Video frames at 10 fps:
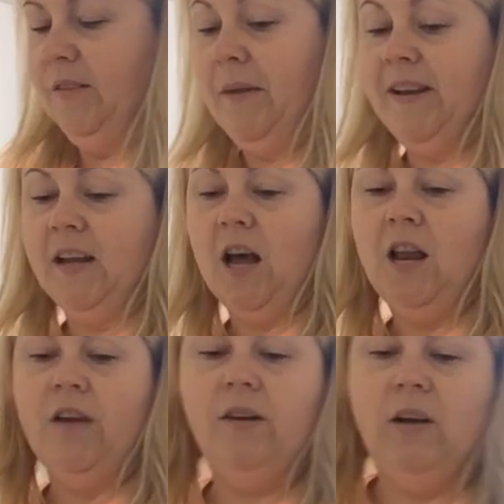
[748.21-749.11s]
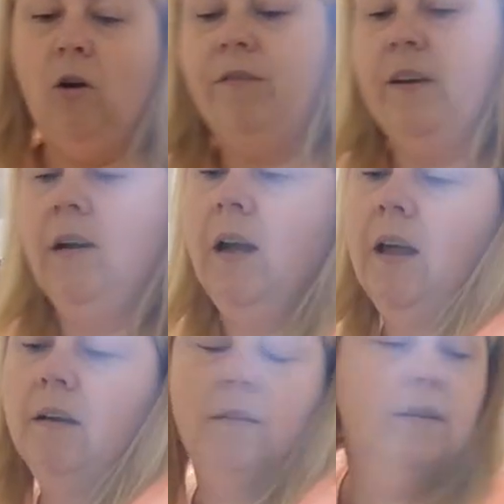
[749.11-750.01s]
Made it a lovely coffee
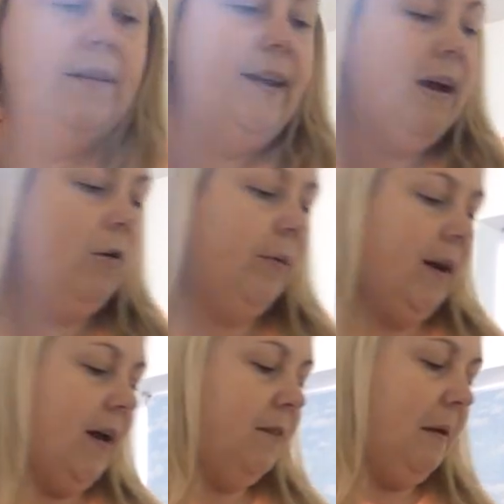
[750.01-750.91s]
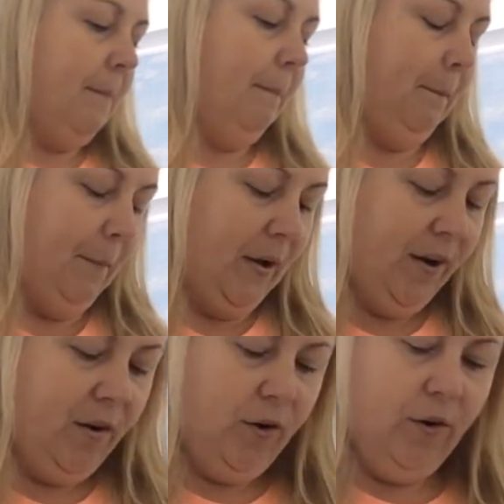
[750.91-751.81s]
colour. Now add my
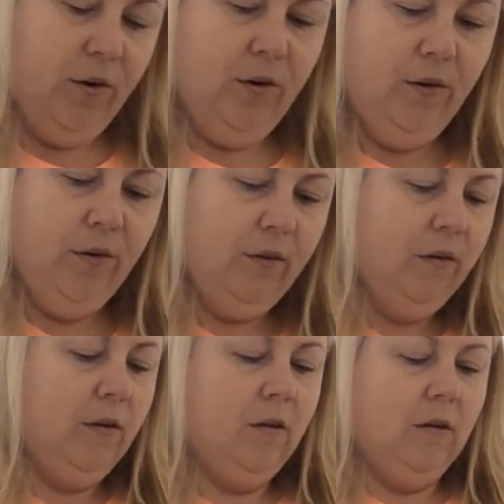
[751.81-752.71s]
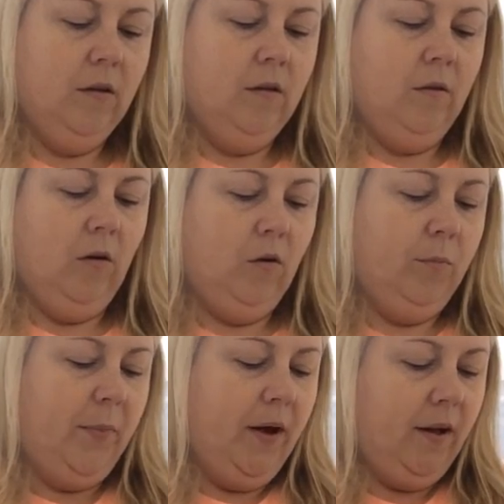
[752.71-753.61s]
butter. Oh,
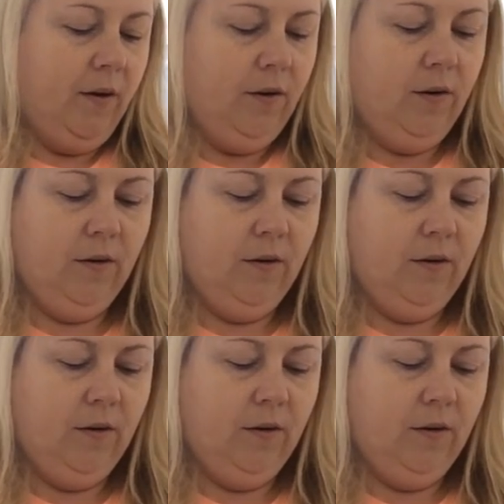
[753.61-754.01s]
butter.